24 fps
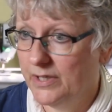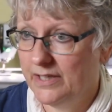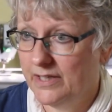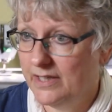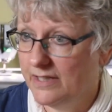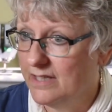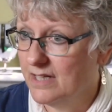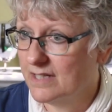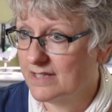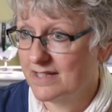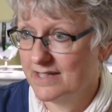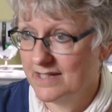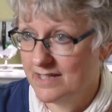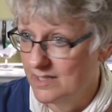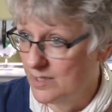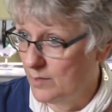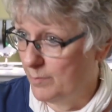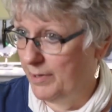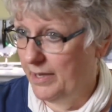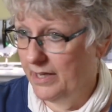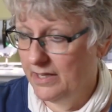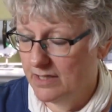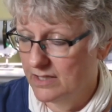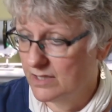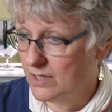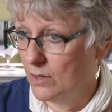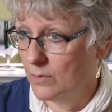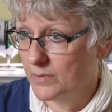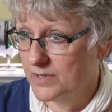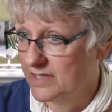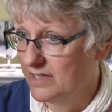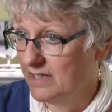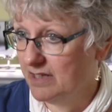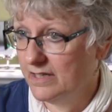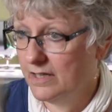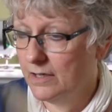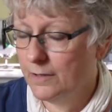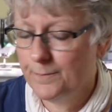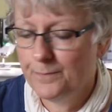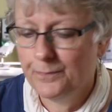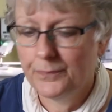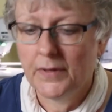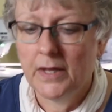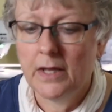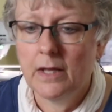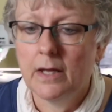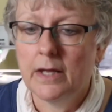it doesn't dissipate, it's always in there.